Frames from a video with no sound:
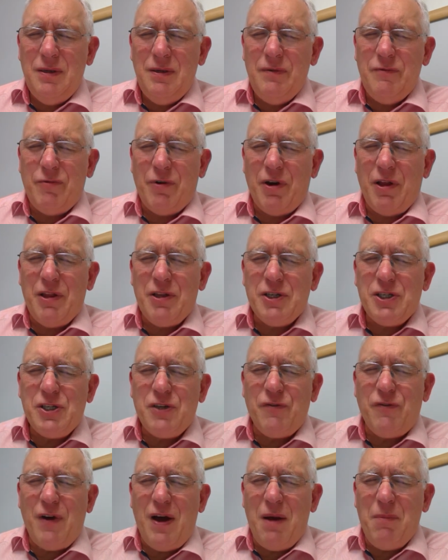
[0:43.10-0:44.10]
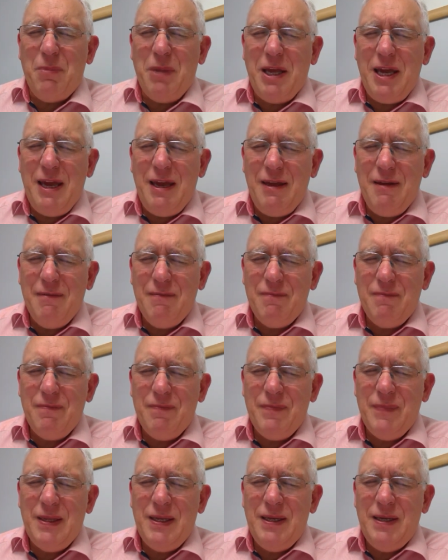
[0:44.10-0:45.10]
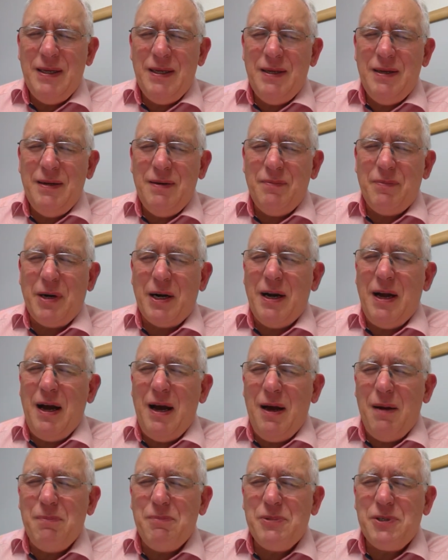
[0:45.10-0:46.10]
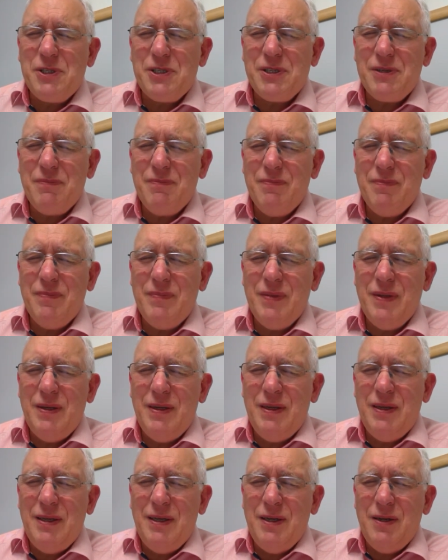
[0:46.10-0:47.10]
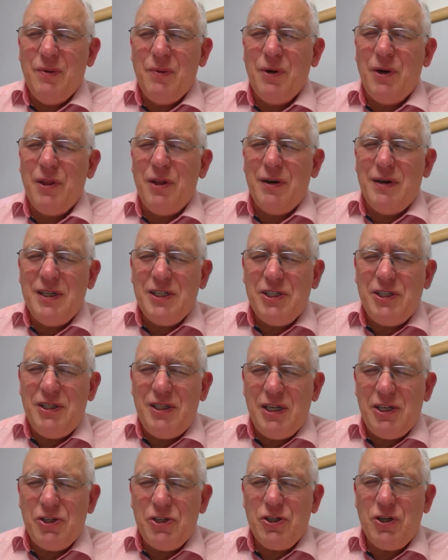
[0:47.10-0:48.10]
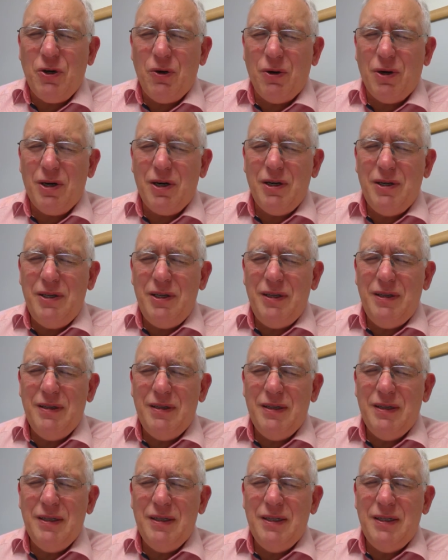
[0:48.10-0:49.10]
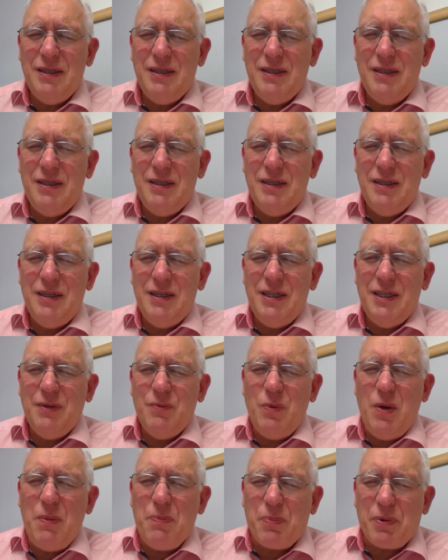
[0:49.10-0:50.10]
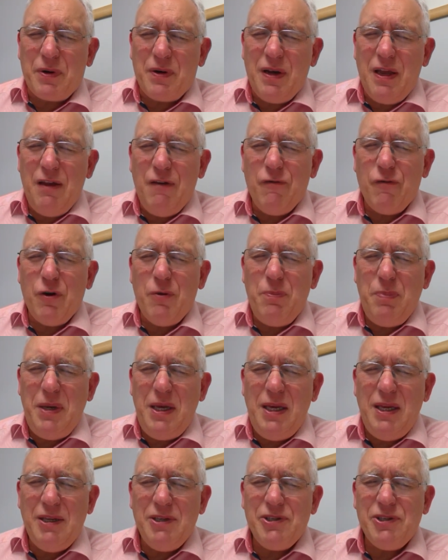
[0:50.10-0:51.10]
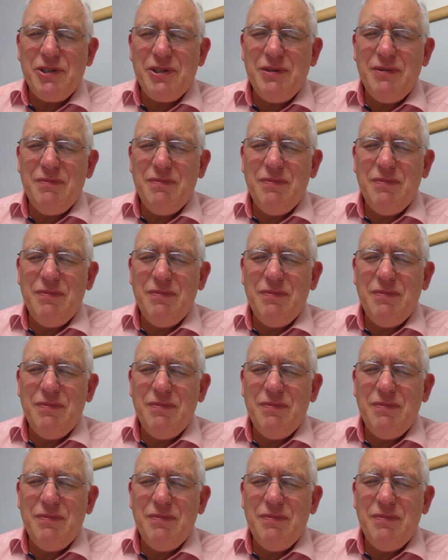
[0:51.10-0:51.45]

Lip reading: For others, family, perhaps, where there is discord, we pray for peace.